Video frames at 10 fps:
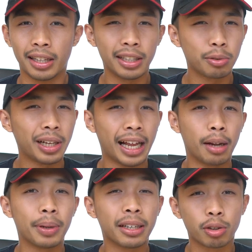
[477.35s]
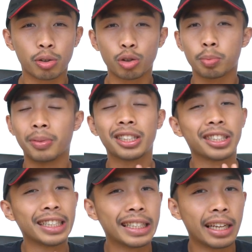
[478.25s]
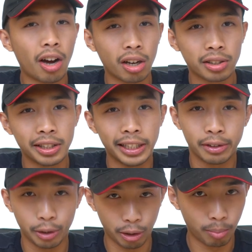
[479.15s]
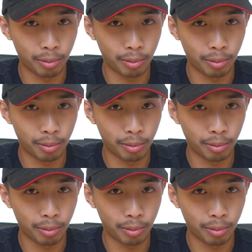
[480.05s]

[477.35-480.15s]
This will help introduce much needed oxygen to your